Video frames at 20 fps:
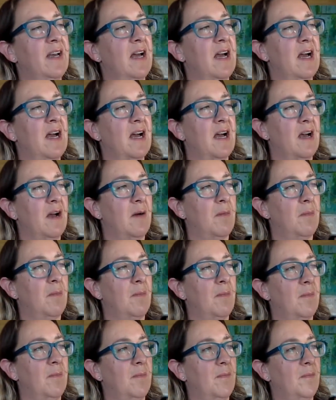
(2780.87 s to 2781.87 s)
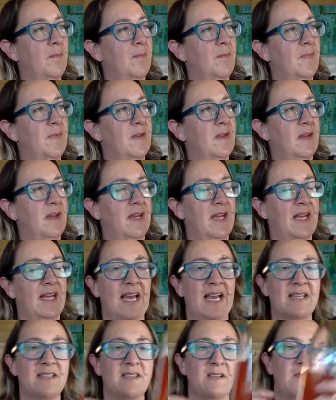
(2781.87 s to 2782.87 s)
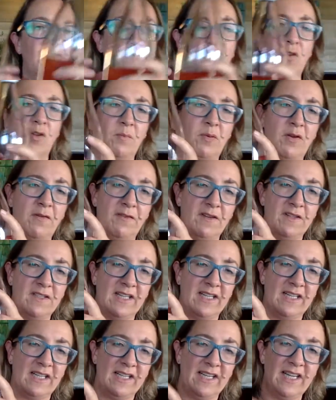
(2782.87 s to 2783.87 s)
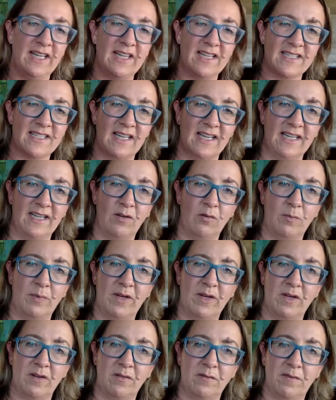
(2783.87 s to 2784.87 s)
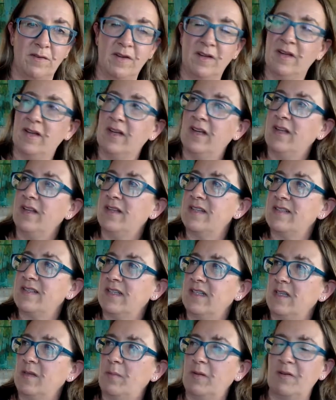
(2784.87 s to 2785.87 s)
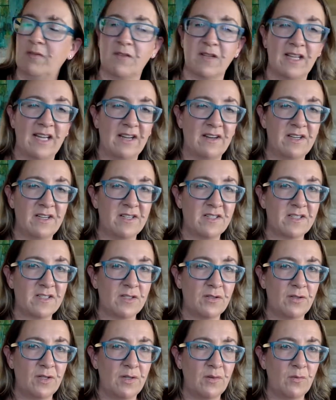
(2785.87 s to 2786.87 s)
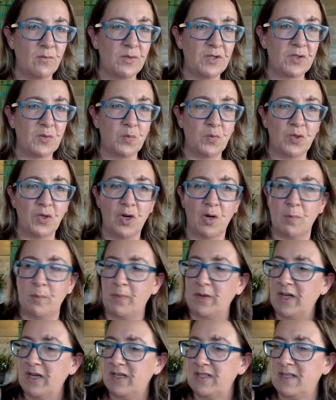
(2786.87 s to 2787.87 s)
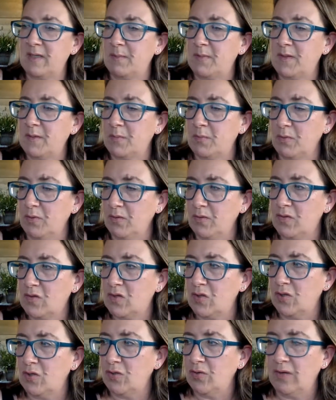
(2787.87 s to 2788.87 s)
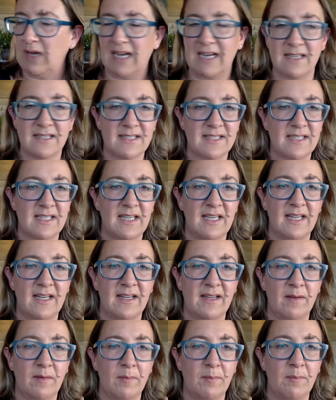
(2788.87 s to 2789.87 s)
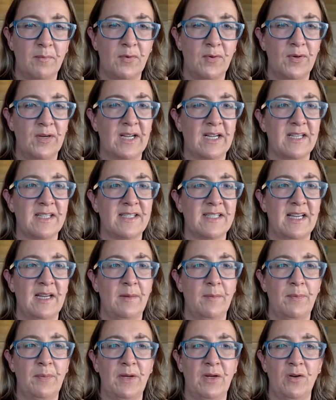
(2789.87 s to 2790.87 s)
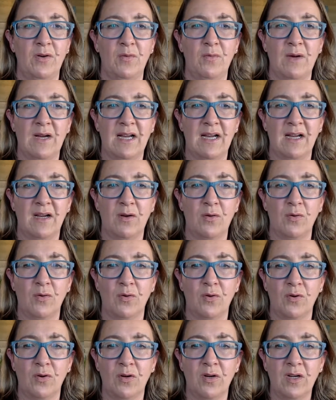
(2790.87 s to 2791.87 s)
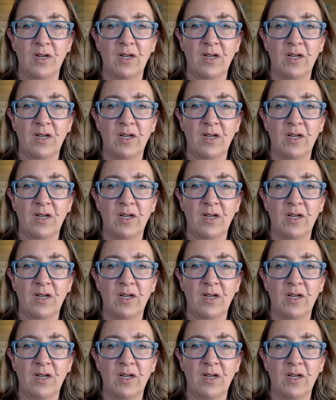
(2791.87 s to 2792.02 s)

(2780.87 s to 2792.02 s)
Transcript: it hasn't fallen perfectly clear. There's a little bit of cloudiness to it, which would not be acceptable to us in a Moorooduc Estate Pinot Noir or